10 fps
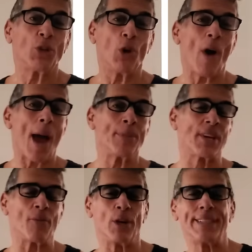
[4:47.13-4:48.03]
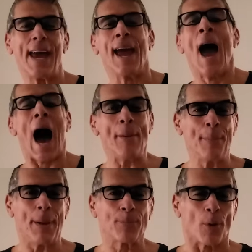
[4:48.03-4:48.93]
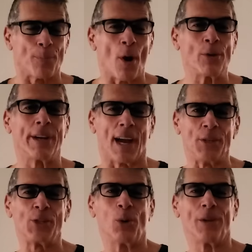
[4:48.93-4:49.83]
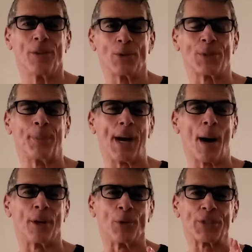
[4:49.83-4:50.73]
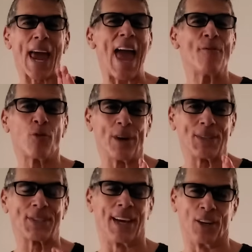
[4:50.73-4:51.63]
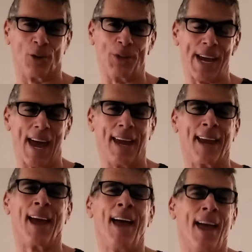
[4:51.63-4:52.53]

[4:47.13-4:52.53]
do your abs every day. I'm a big proponent on doing those abdominals every single day.